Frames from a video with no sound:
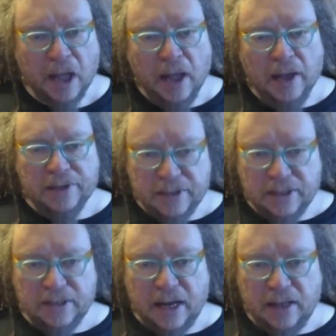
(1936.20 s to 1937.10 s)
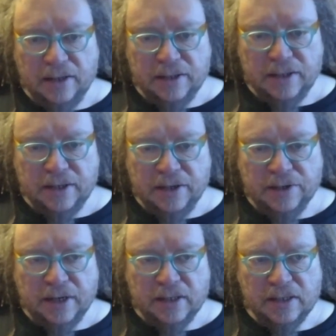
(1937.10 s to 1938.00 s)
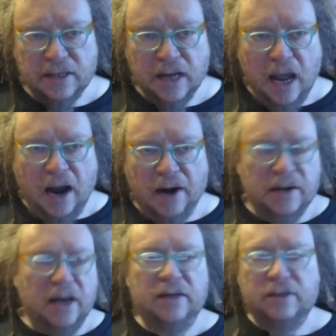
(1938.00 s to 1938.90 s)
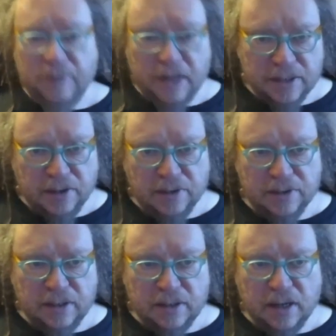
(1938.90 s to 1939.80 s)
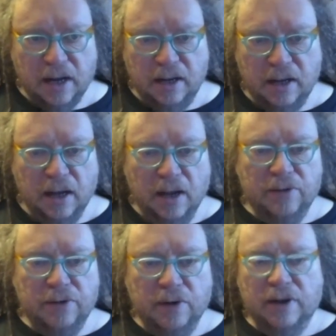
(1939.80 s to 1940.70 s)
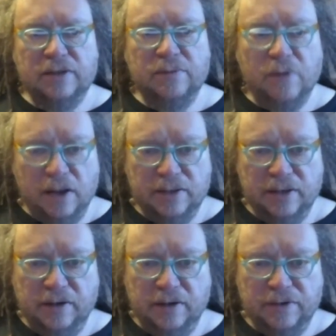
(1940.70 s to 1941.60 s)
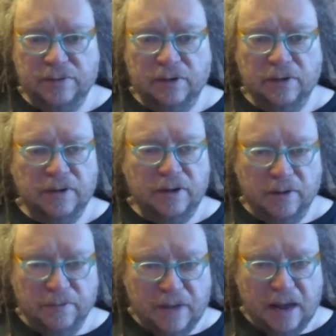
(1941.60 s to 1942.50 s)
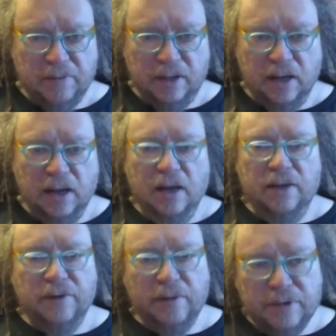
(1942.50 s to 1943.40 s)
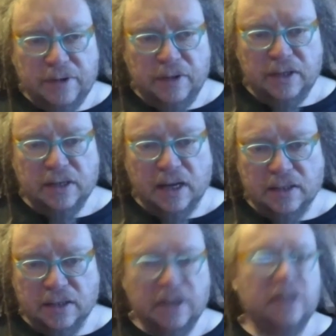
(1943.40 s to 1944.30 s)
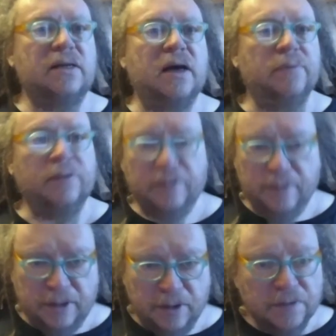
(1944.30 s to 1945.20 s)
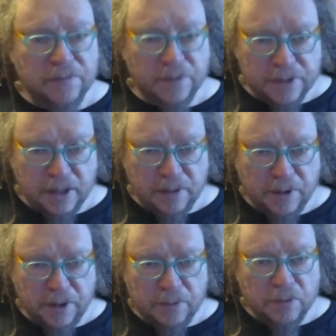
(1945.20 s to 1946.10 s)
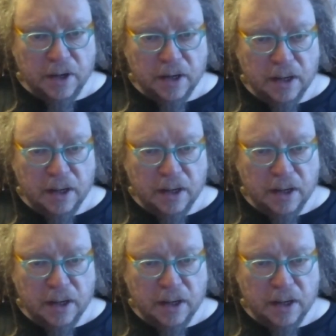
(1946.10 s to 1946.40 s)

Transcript: So societal institutions are not as big as the whole society, nor as small as an individual or a family. They're in between size. A good example would be the university where you work.